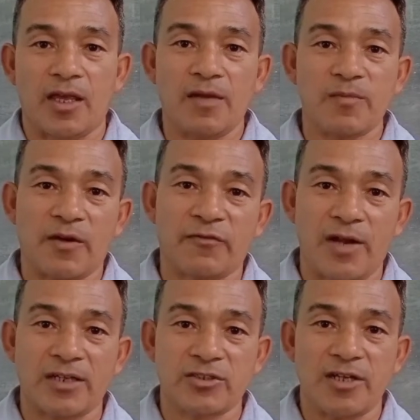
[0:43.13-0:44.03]
If the
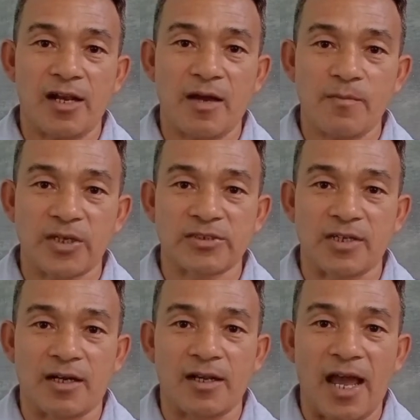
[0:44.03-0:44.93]
fractional
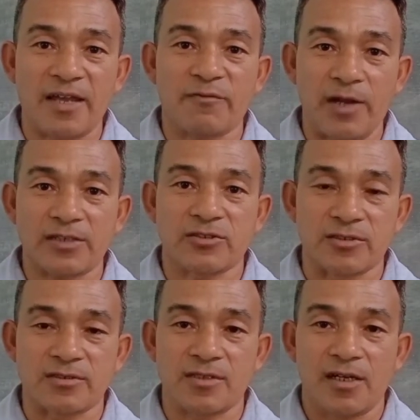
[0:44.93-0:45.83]
numbers are like
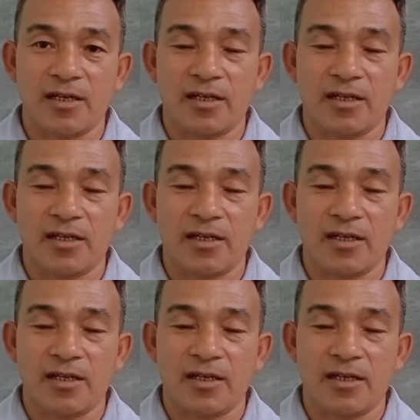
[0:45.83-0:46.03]
fractions,